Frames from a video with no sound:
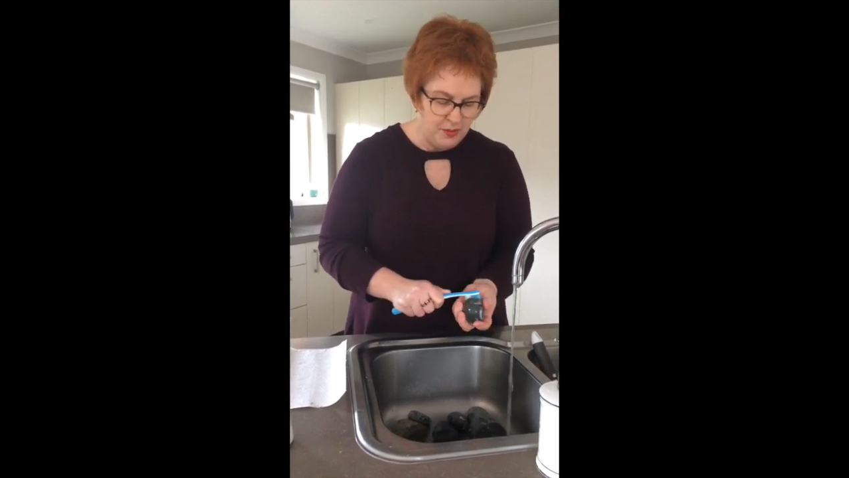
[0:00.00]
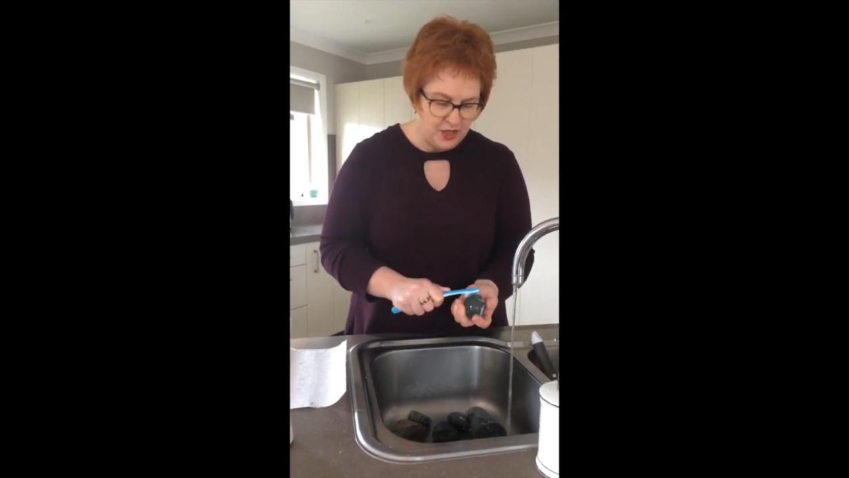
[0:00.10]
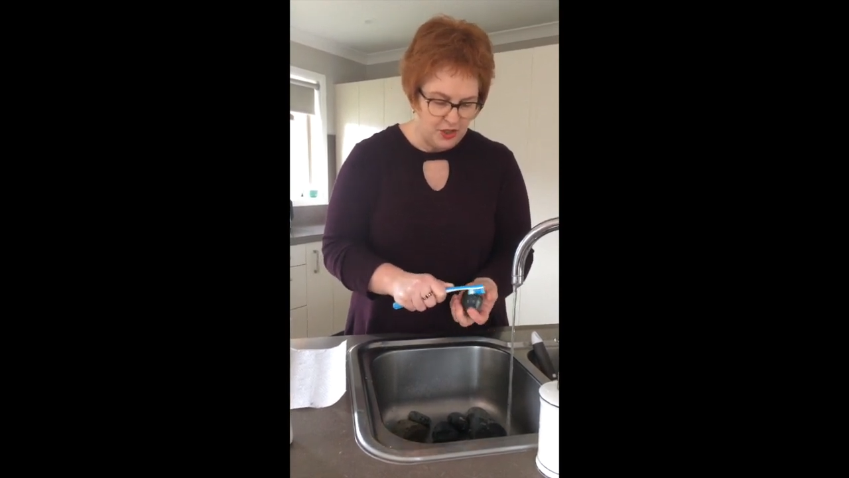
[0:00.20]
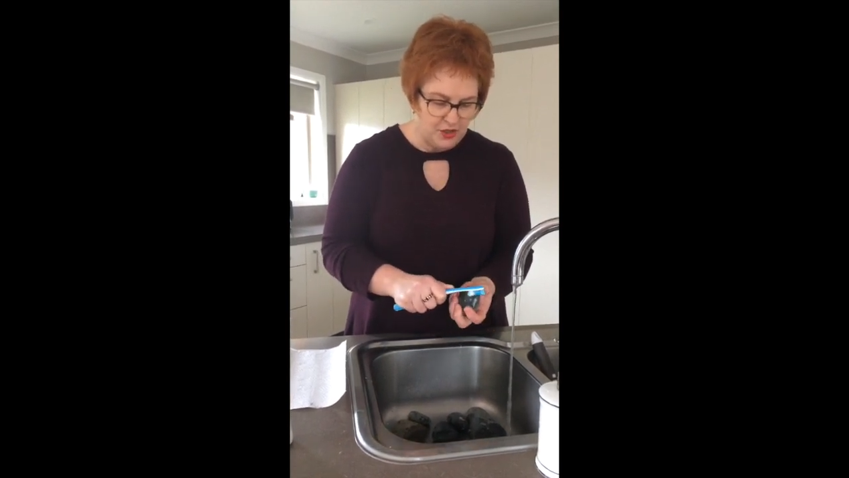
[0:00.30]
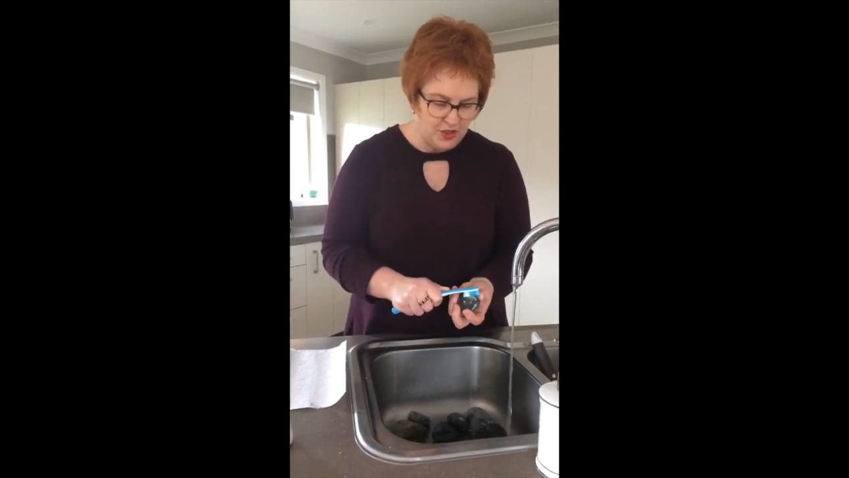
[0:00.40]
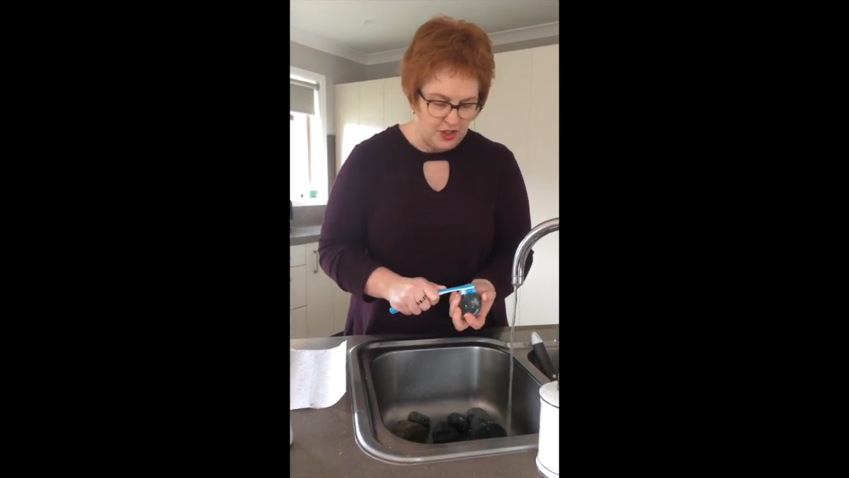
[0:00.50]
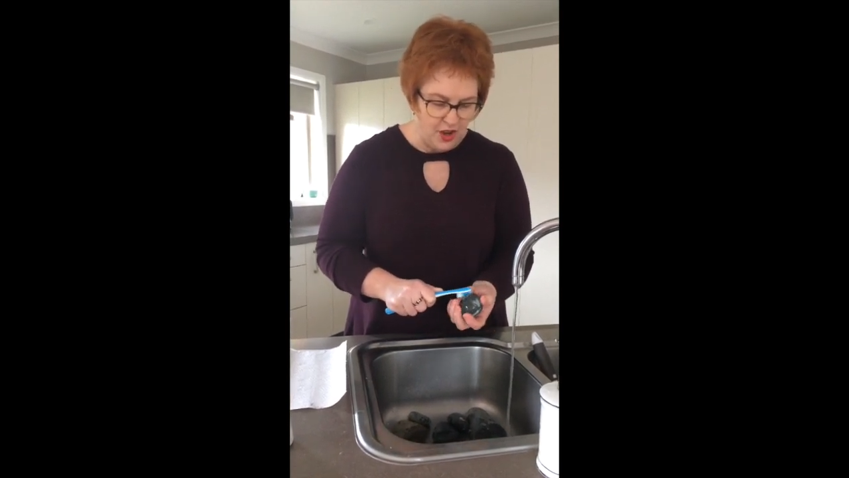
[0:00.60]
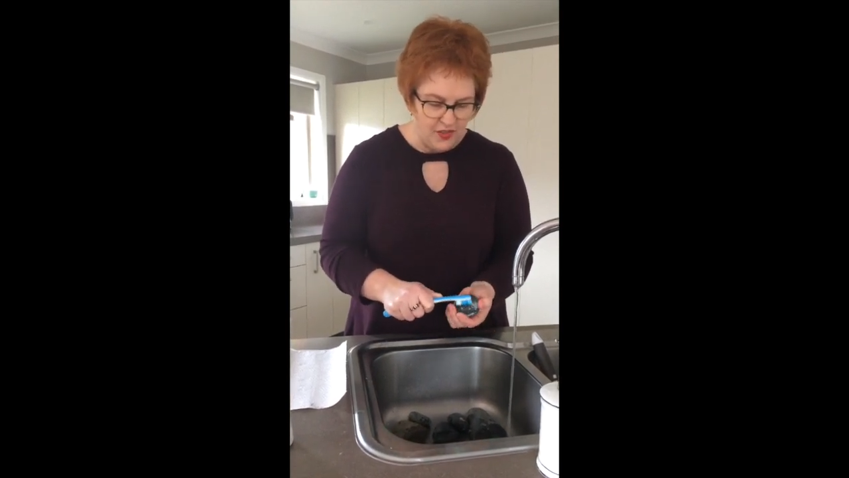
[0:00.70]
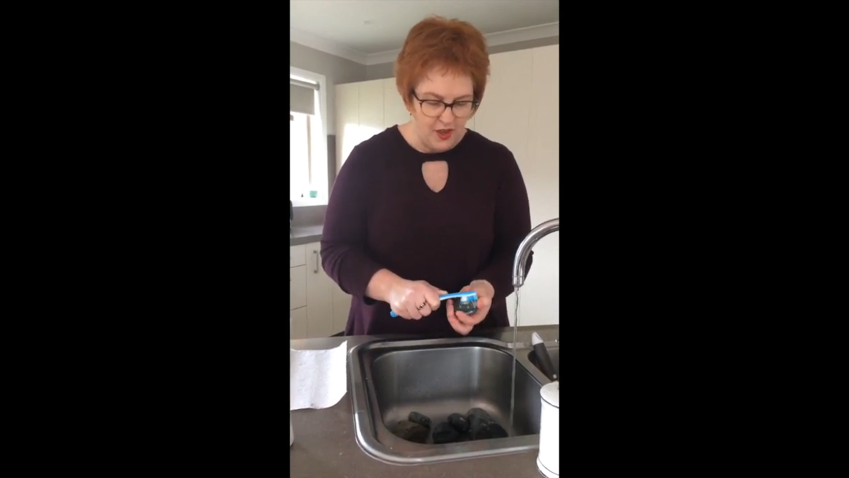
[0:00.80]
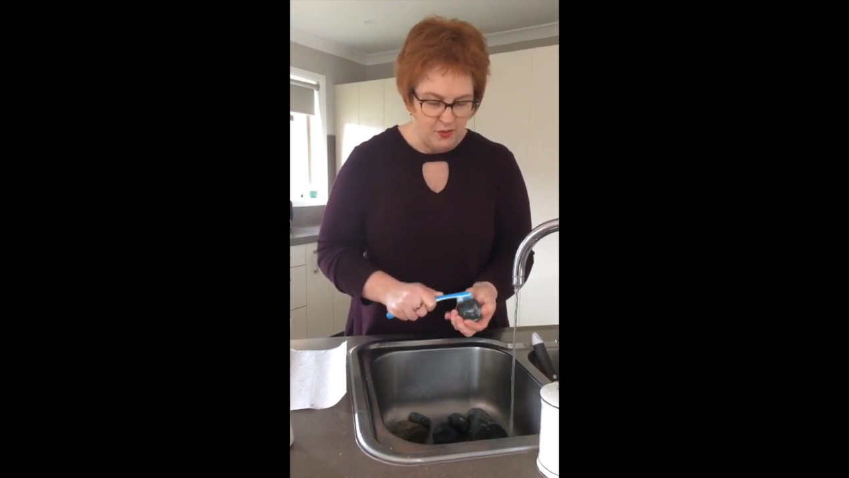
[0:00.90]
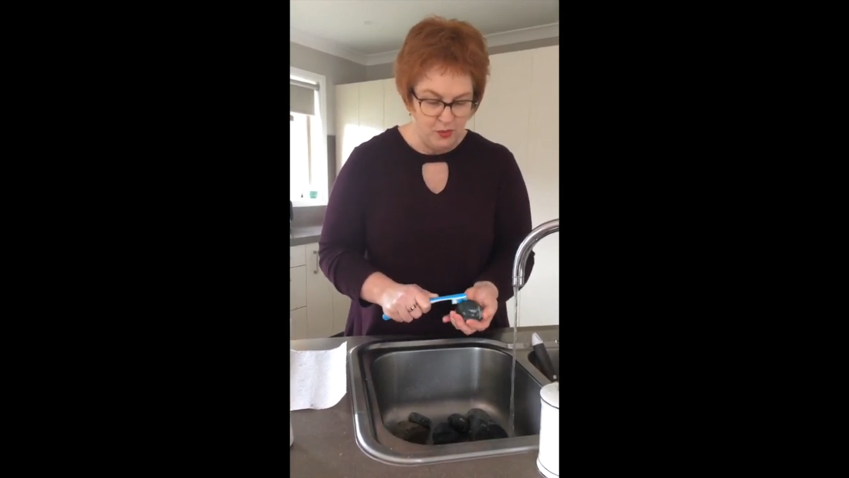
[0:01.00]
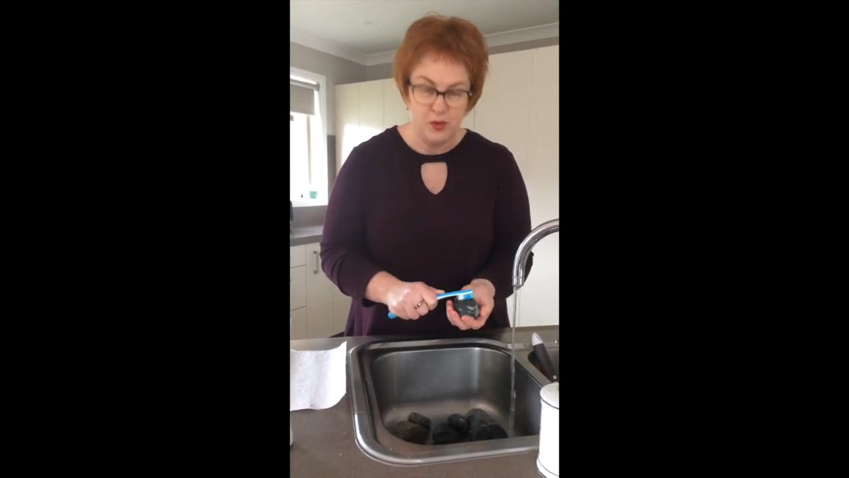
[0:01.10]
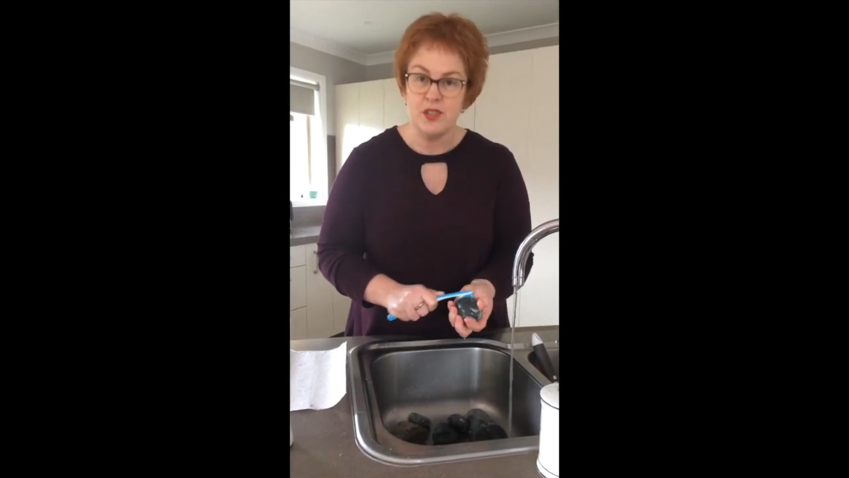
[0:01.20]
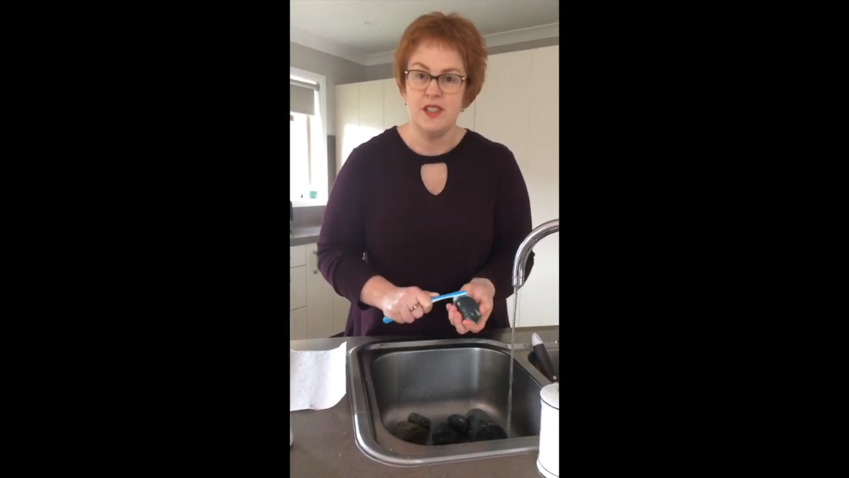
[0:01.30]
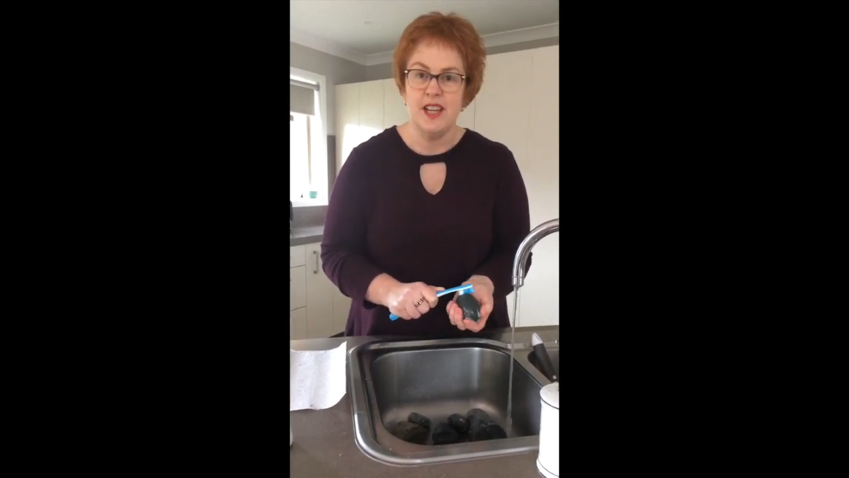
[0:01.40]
much good to go. That one wasn't